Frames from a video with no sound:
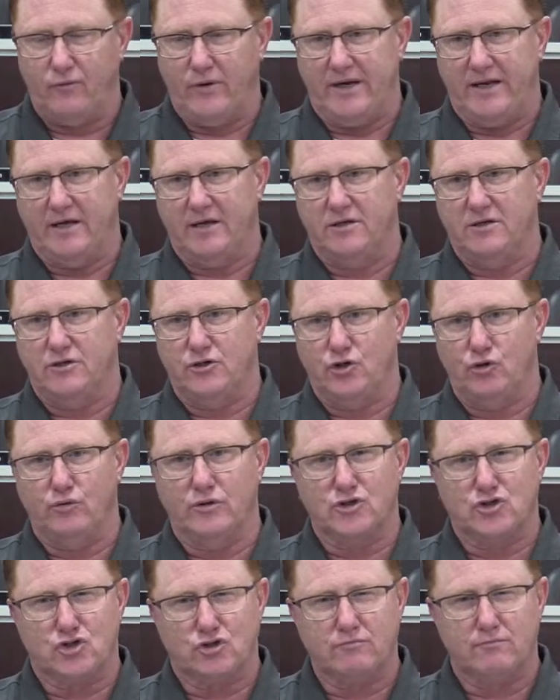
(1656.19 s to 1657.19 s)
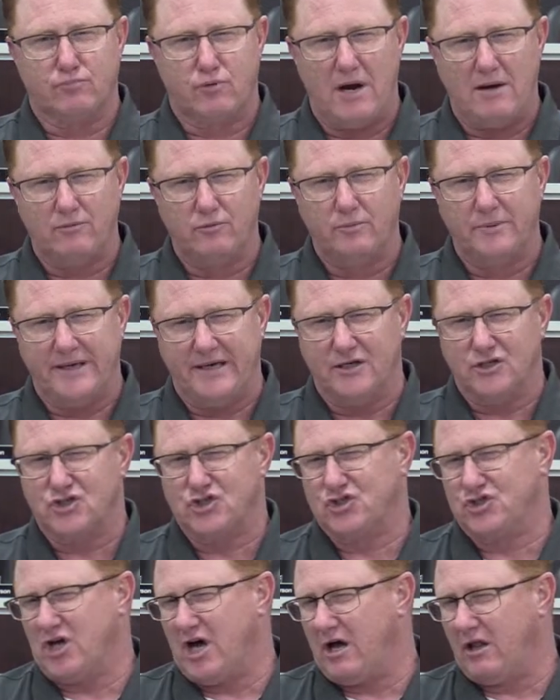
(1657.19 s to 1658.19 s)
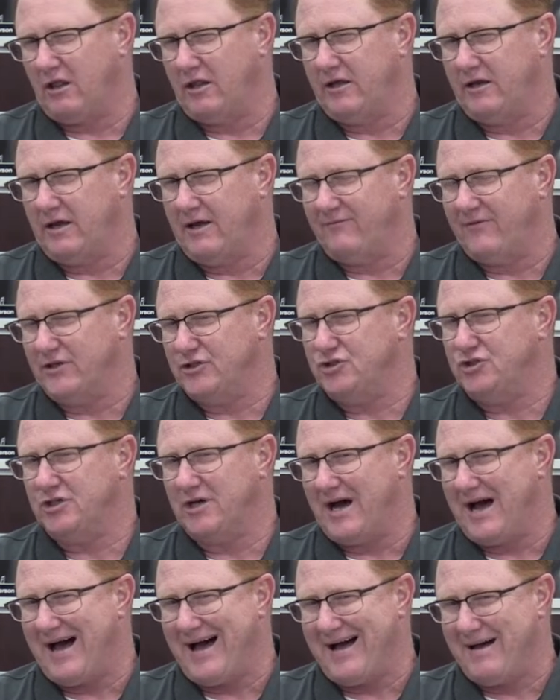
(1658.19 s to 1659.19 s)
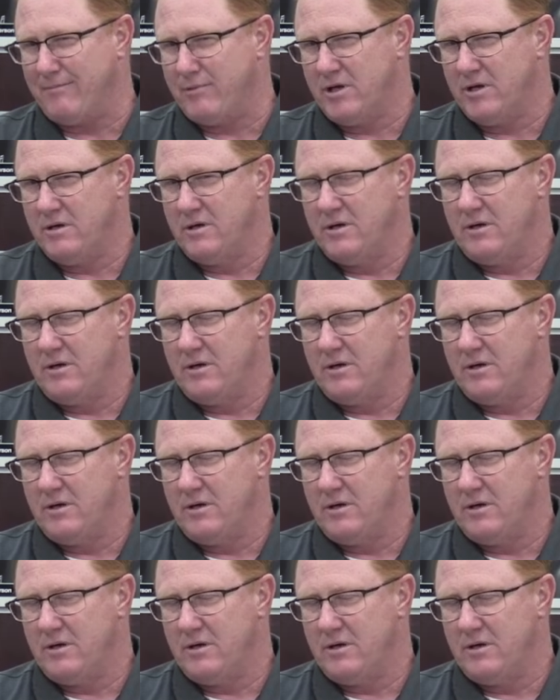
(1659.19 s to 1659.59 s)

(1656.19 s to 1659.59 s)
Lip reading: We didn't do probably as solid of a job.